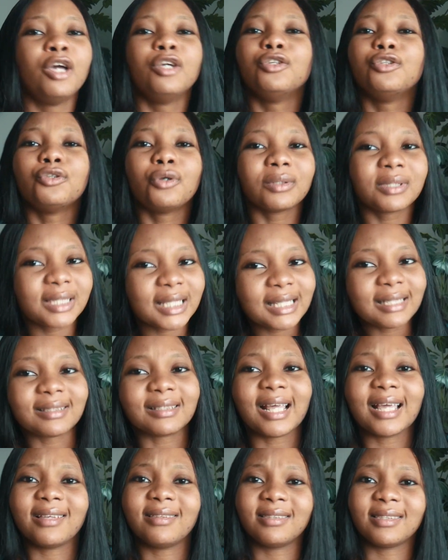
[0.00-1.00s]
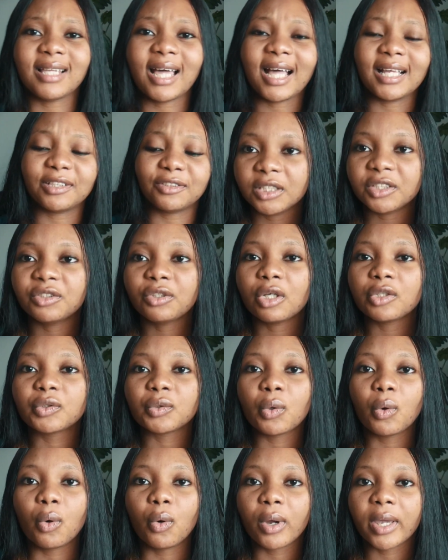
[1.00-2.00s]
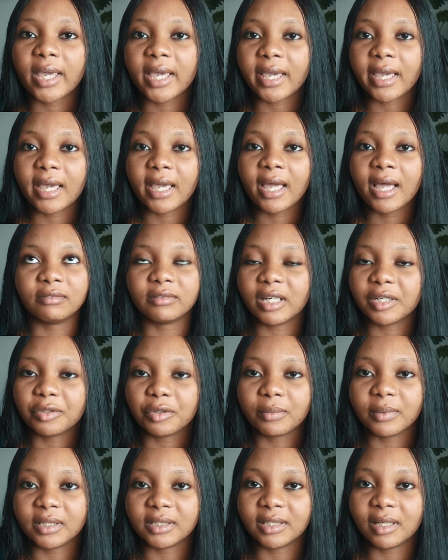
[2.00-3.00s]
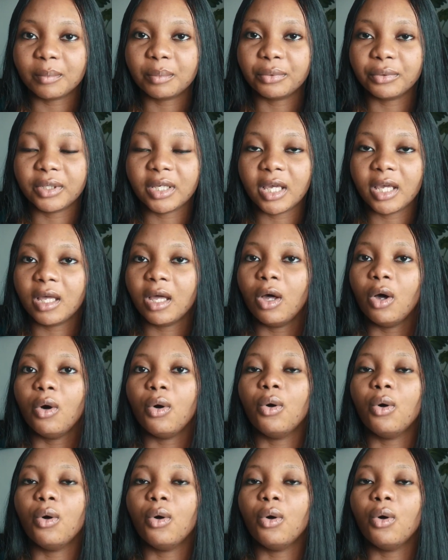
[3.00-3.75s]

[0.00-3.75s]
You know, things like that. It's not, oh, okay, random example here.